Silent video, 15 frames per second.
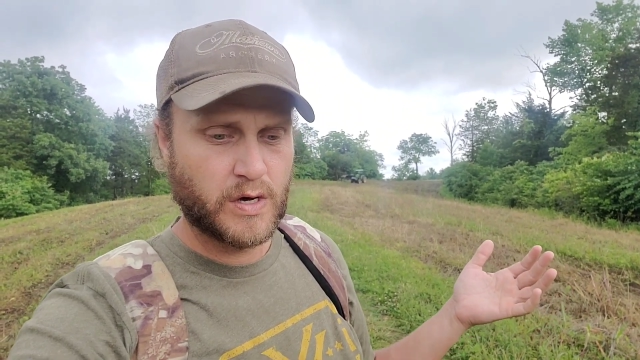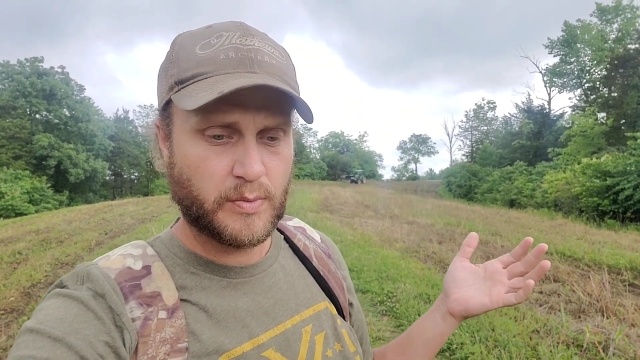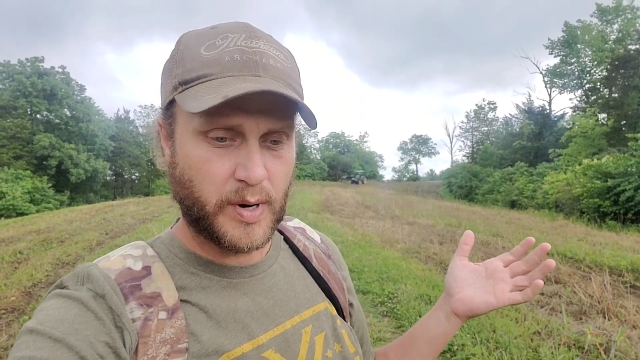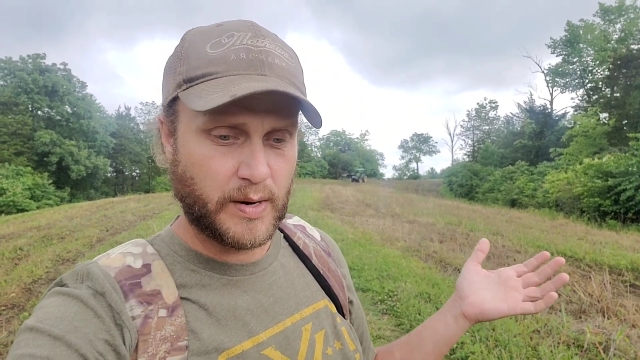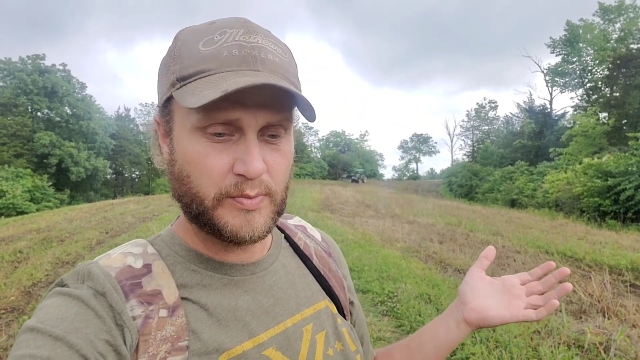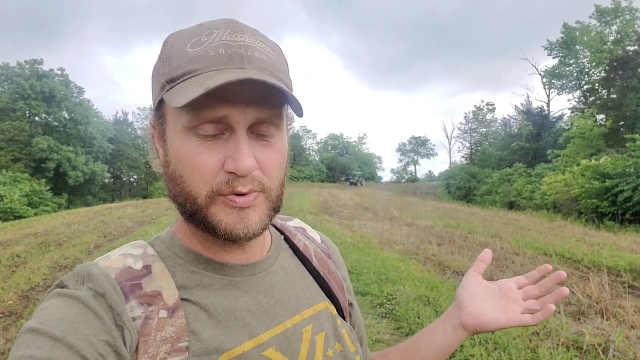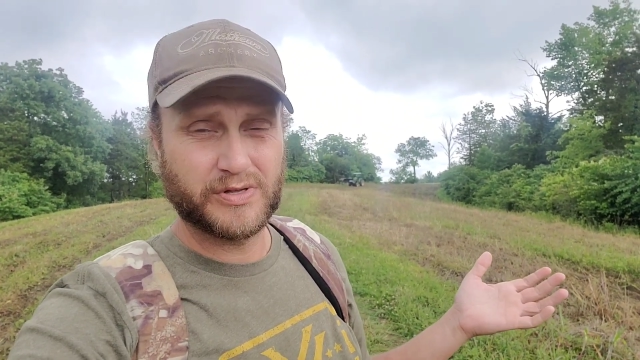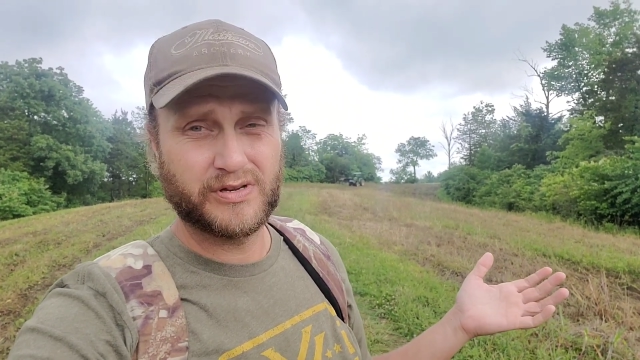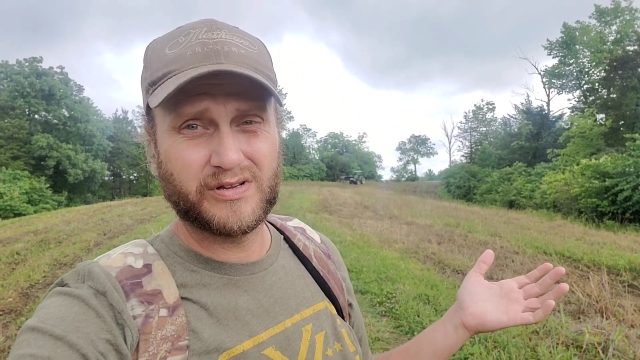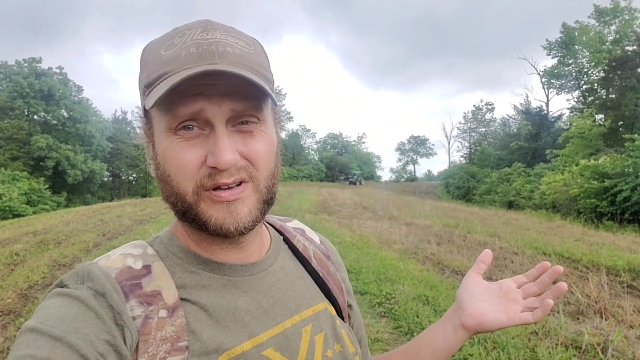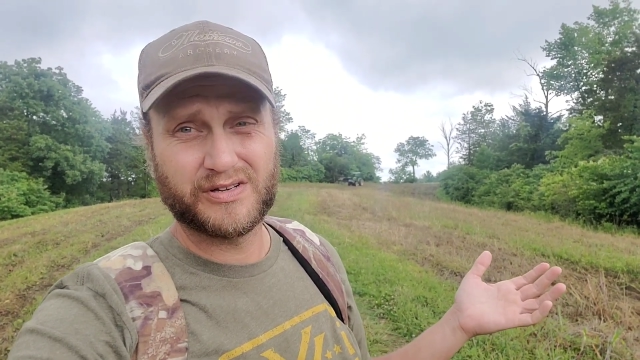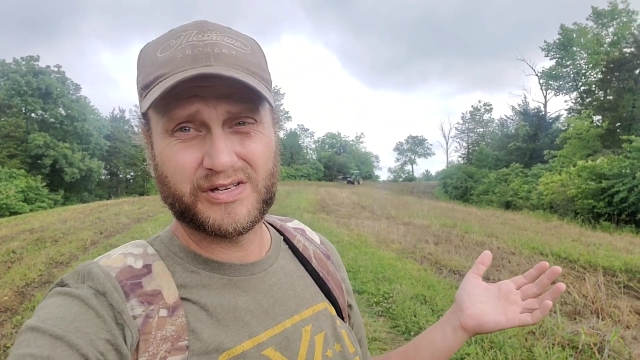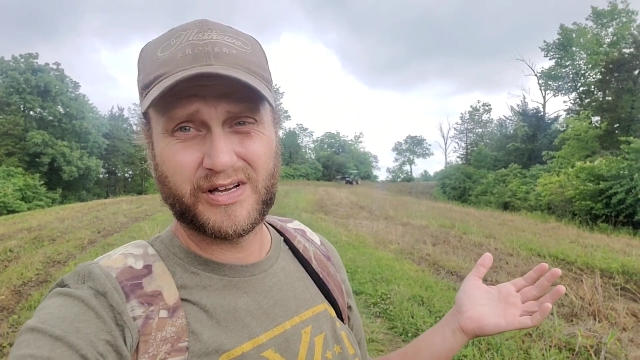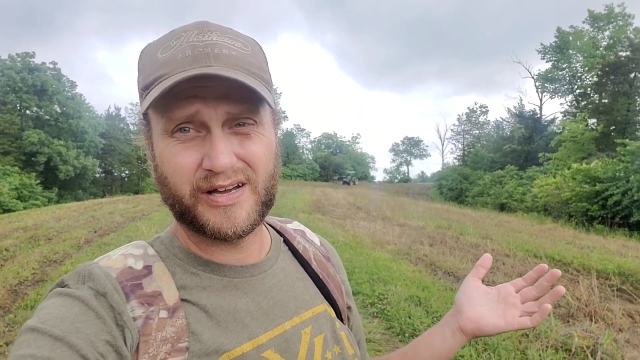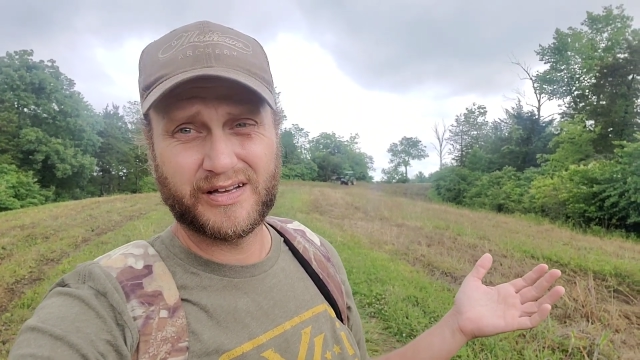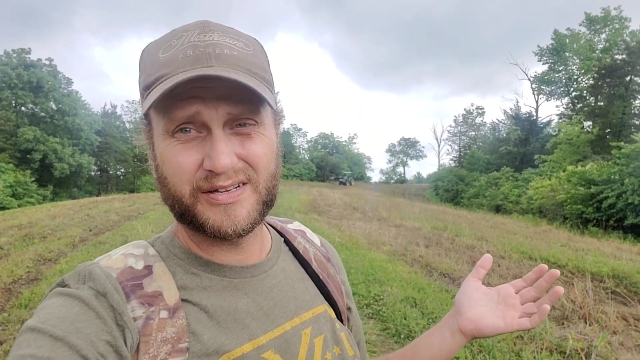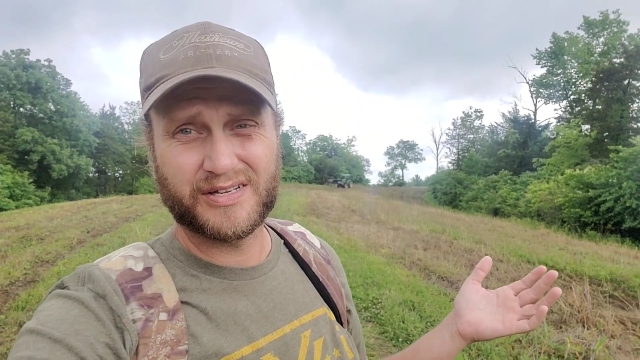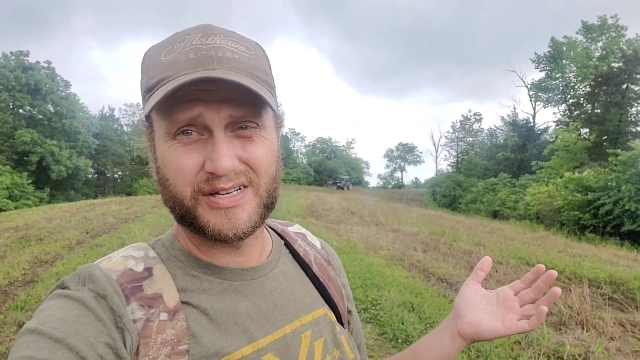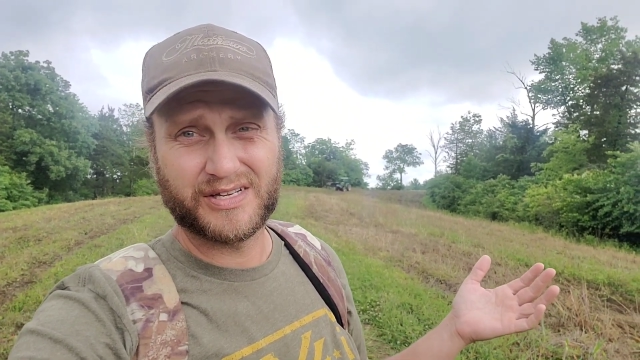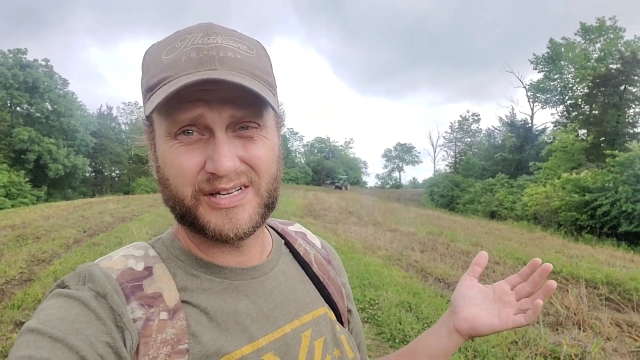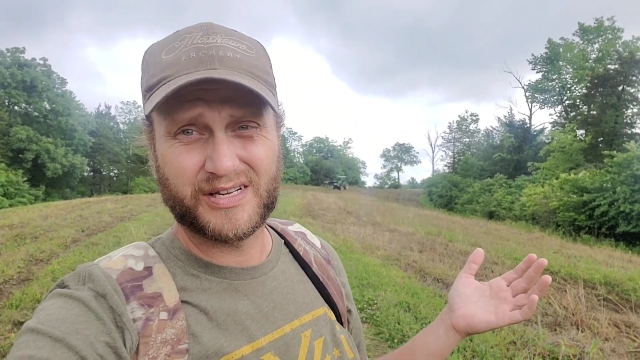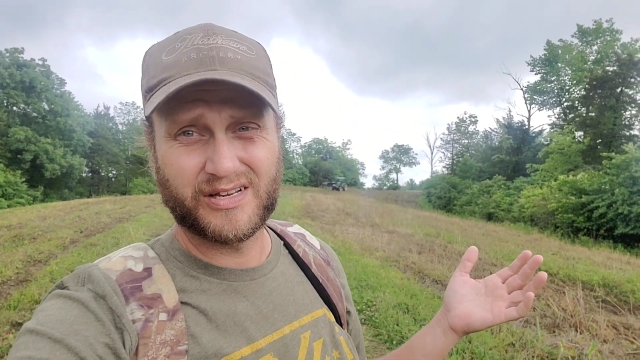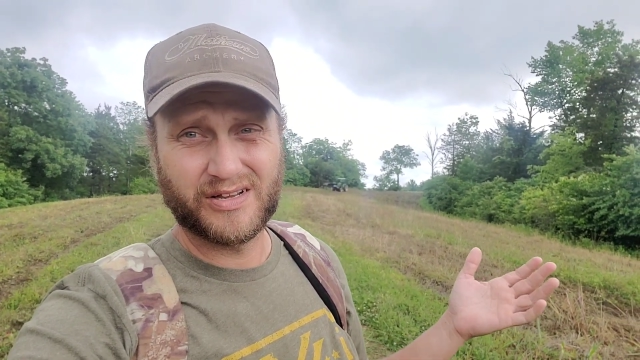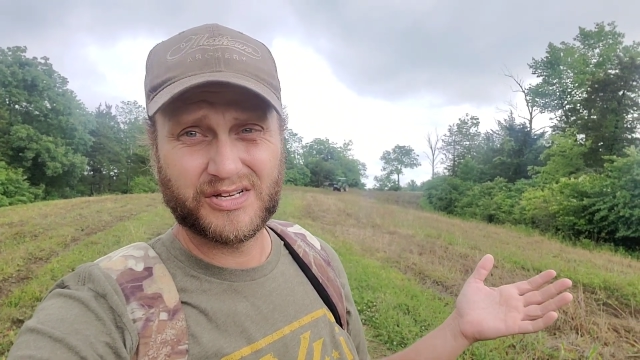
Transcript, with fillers: Problem with it does, guys, is it